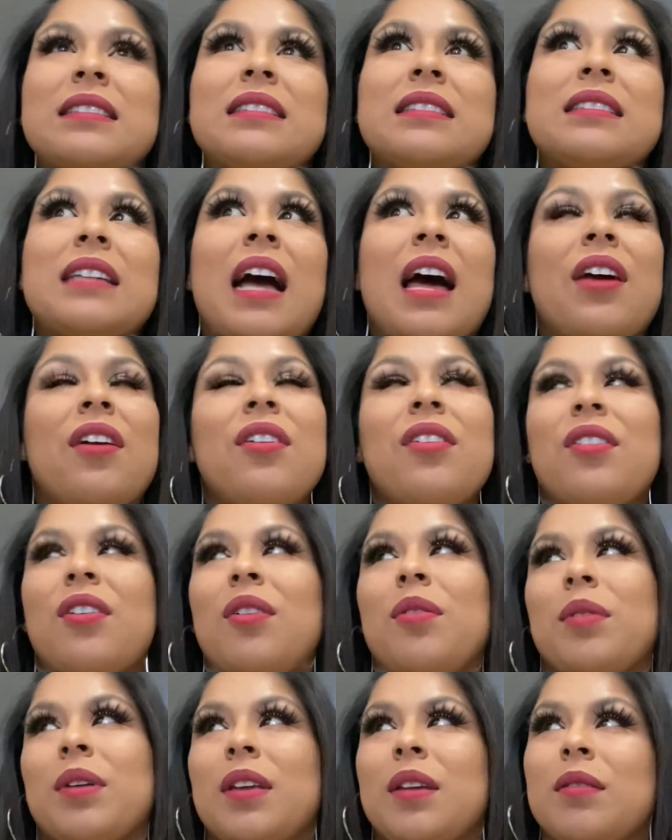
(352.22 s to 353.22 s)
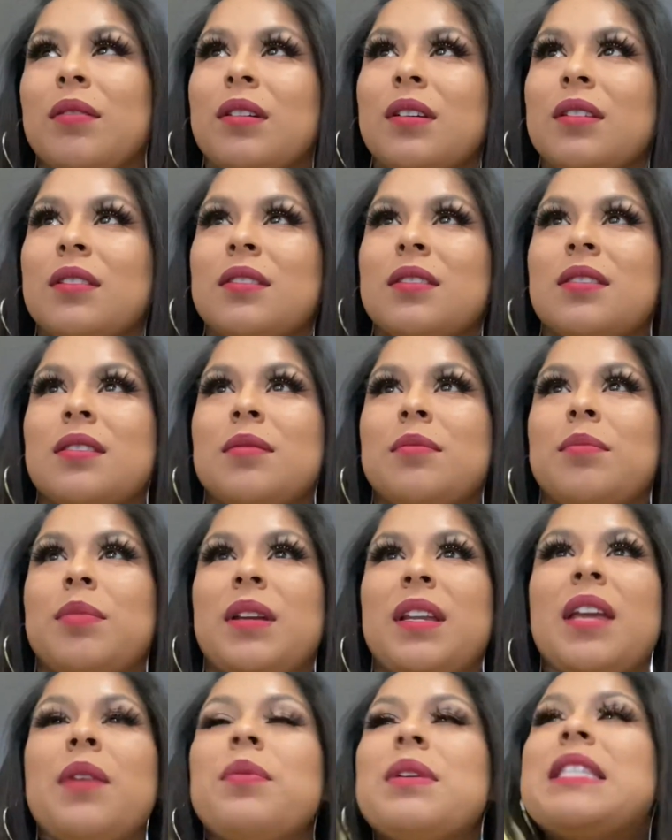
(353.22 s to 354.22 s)
I don't know what he was,
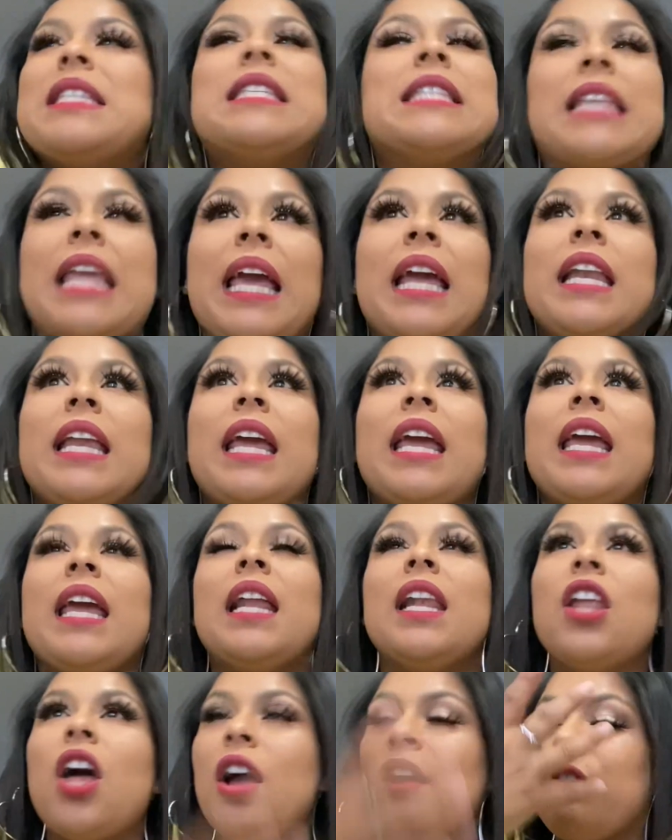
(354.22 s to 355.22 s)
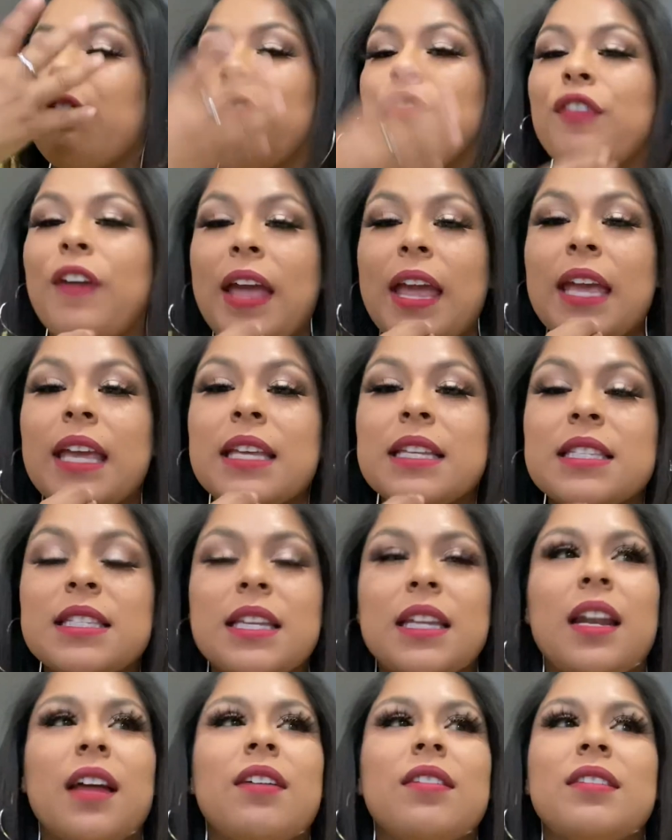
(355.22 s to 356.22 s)
but he was skinny, long face,
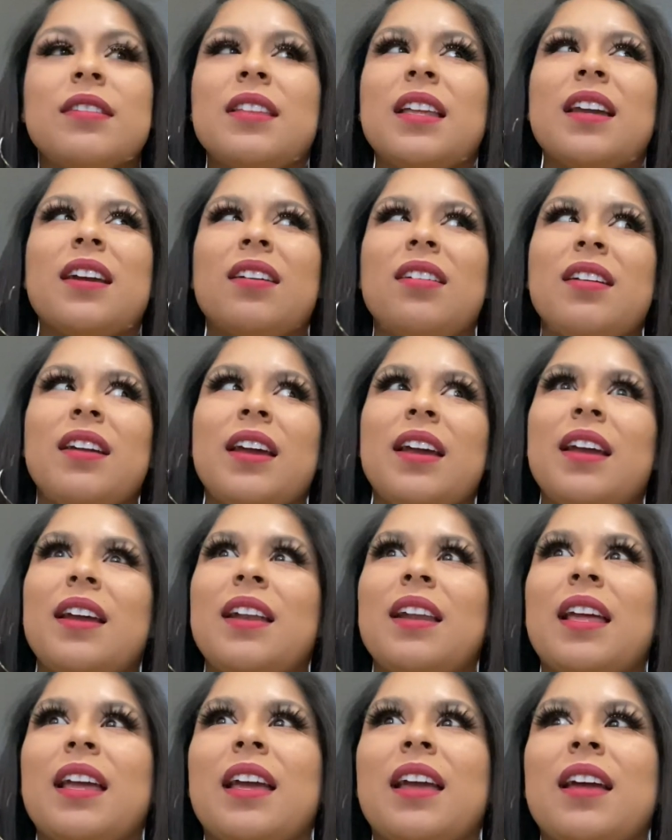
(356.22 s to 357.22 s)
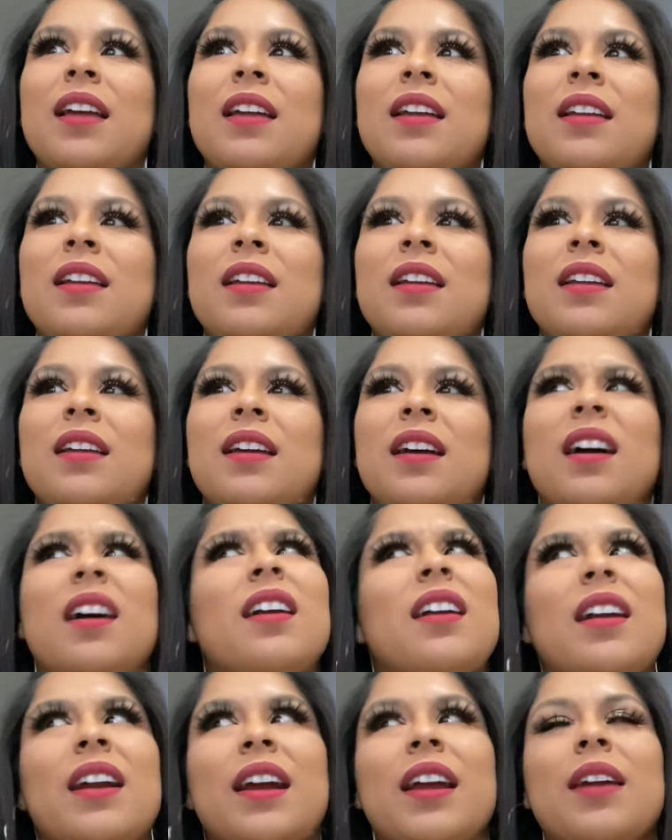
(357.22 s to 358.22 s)
and I was like, okay, like,
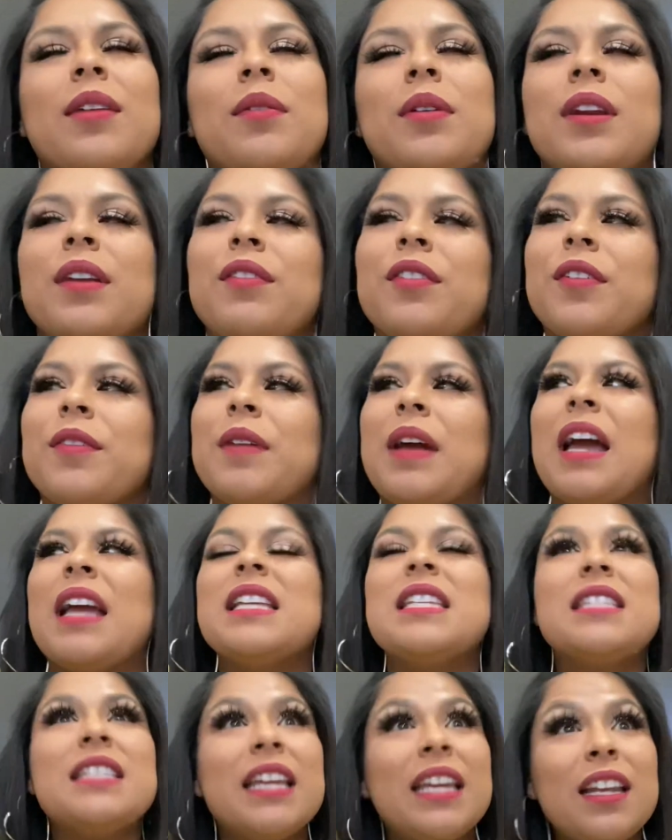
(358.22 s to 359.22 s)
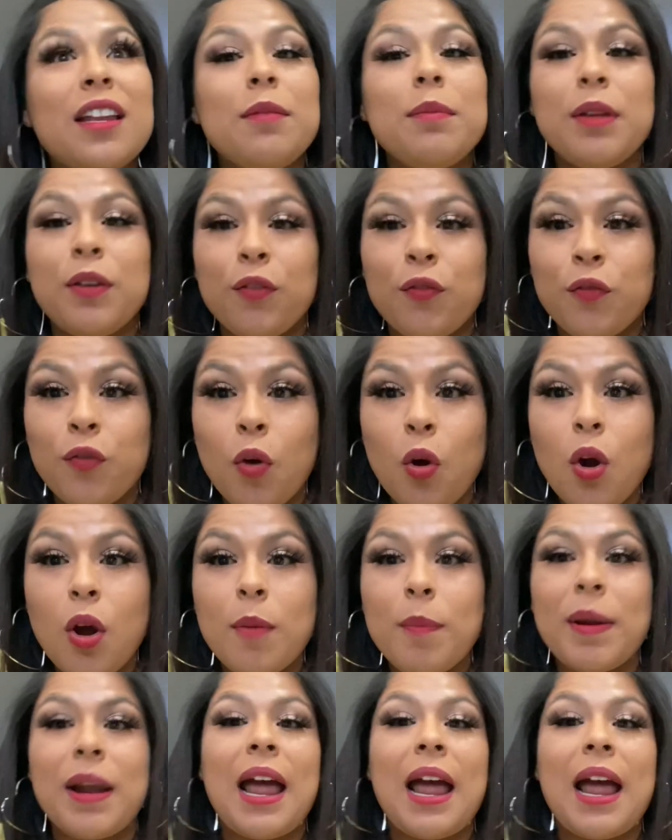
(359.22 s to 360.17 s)
all right, whatever. I seen him before, but I